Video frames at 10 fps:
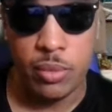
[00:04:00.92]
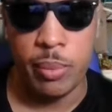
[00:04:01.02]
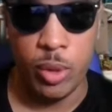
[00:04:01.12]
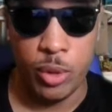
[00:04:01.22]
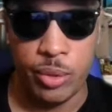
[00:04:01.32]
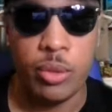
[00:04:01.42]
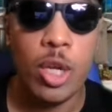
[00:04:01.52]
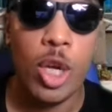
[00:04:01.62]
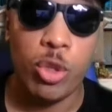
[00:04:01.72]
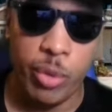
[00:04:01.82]
million,
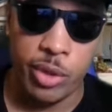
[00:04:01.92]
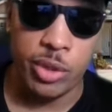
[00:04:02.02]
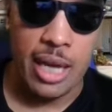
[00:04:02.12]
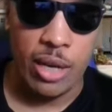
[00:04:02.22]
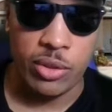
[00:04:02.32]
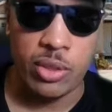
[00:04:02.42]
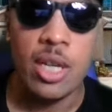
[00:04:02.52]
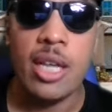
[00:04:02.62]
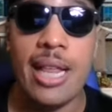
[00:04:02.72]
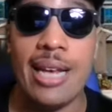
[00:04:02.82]
300,000.
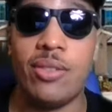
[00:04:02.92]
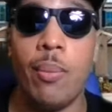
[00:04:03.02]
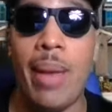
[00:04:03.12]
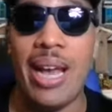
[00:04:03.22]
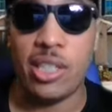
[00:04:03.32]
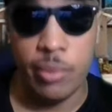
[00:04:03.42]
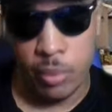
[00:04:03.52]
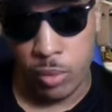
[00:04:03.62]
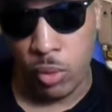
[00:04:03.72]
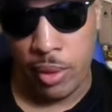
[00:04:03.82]
That's the
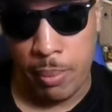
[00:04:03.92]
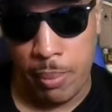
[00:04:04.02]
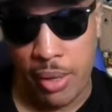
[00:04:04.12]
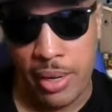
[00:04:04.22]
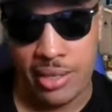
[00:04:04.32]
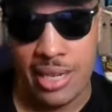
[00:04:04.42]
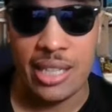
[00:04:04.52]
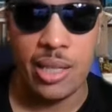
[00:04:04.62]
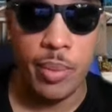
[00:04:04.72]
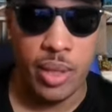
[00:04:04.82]
maximum loan amount. That's
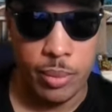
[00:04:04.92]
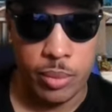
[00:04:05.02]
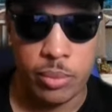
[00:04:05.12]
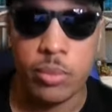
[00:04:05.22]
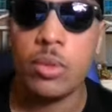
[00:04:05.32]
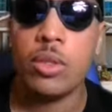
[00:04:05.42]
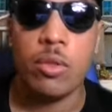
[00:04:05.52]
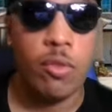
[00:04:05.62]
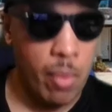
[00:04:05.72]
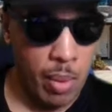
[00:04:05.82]
not the minimum.
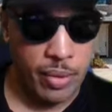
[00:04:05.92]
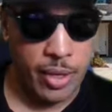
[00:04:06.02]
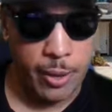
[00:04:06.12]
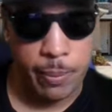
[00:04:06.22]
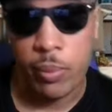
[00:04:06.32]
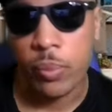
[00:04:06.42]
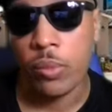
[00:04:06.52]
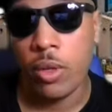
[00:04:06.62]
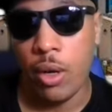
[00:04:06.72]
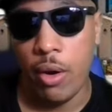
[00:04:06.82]
Remember that.
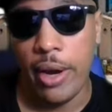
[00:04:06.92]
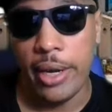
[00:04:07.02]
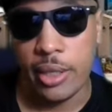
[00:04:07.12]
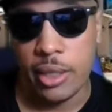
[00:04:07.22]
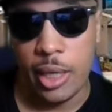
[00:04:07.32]
All right.